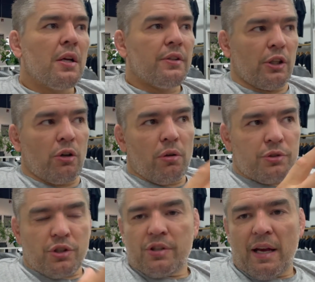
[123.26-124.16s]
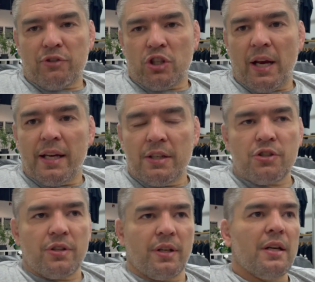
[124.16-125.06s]
The cultures have
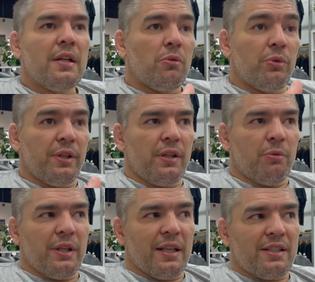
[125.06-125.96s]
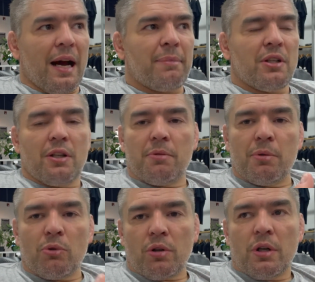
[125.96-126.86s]
changed. We adopted a little bit
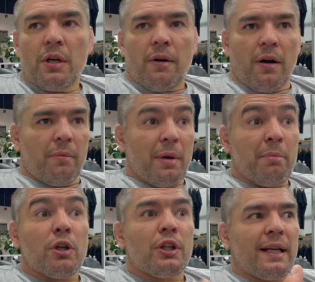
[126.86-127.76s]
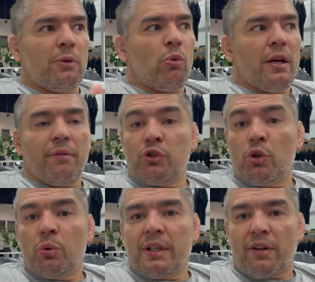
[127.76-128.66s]
more American way of
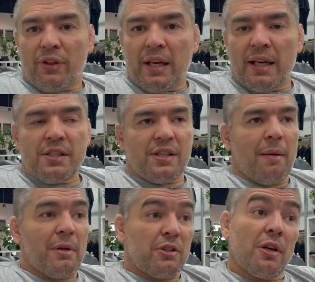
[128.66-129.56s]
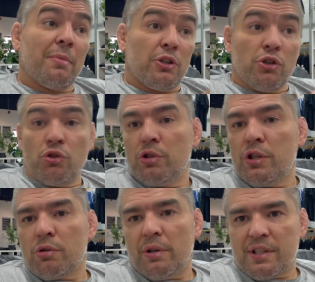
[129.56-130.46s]
doing things. Now I'm not talking about the
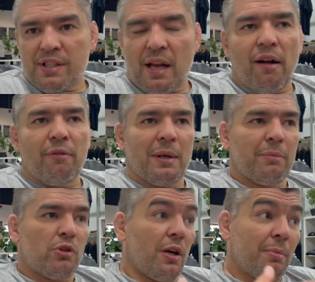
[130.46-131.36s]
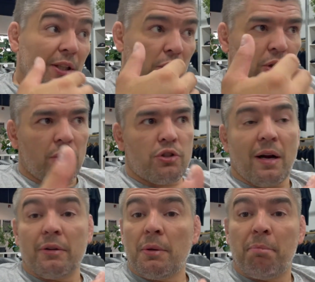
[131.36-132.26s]
jiu-jitsu itself, but I'm talking about the culture,
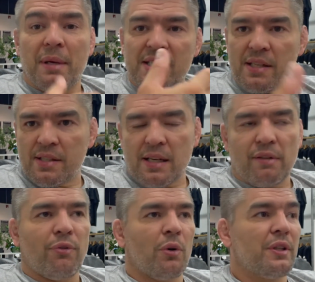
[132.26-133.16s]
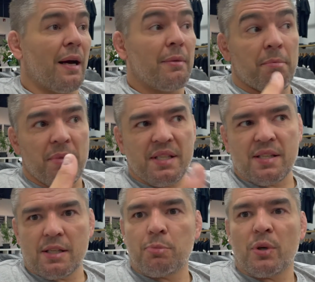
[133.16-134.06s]
how the business is unfolding, how the business
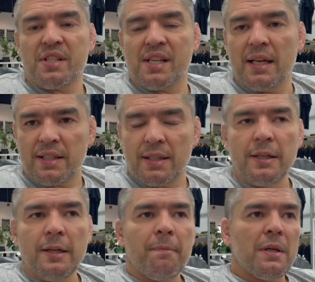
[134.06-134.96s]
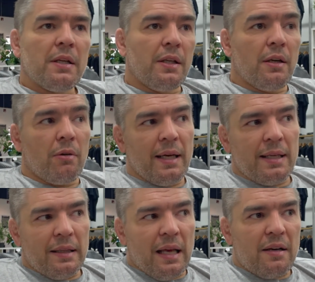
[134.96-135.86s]
is presented. And
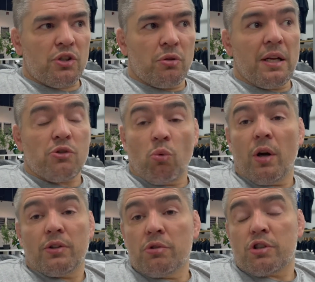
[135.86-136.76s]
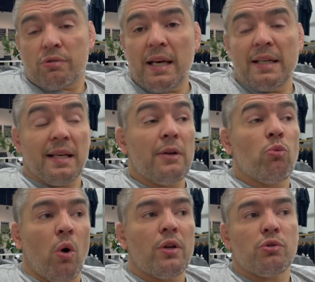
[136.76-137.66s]
a lot of students want to train. They
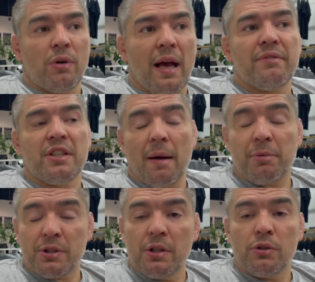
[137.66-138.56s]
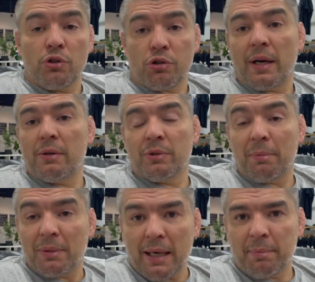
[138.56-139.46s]
want to have the opportunity to train with a
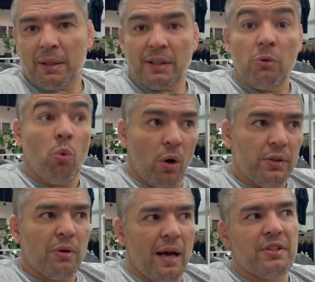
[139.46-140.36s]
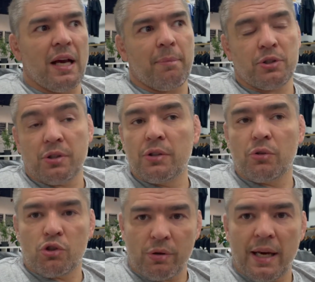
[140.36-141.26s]
black belt. They want to have the opportunity to
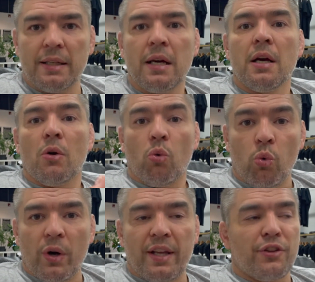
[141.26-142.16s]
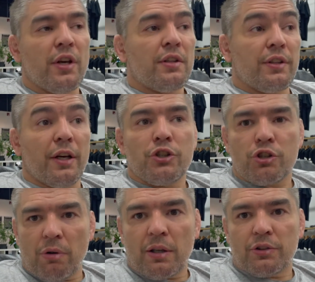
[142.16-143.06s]
train with their
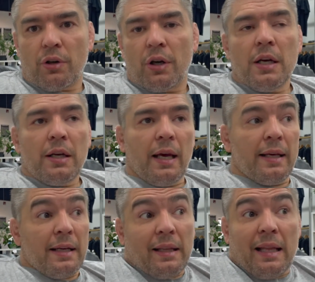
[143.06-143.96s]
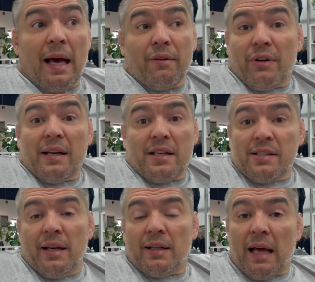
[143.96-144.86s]
instructor. And
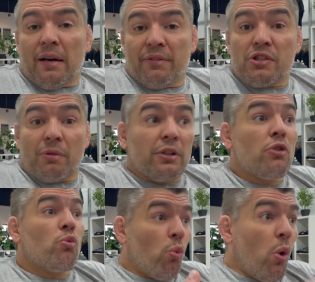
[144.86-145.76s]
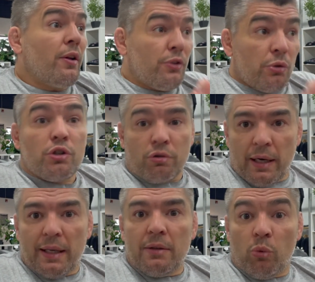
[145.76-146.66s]
honestly, a lot of instructors want to
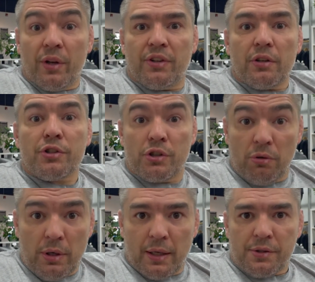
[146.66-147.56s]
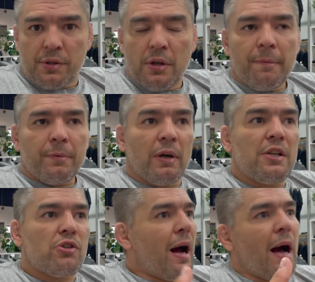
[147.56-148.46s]
train with their students, right?
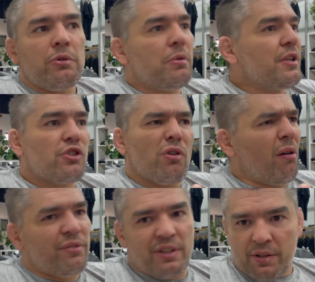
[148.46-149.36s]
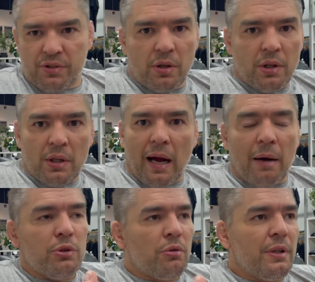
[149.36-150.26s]
So how do we solve this? How
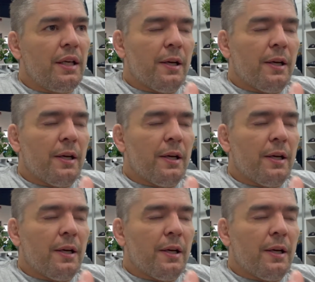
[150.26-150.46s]
do we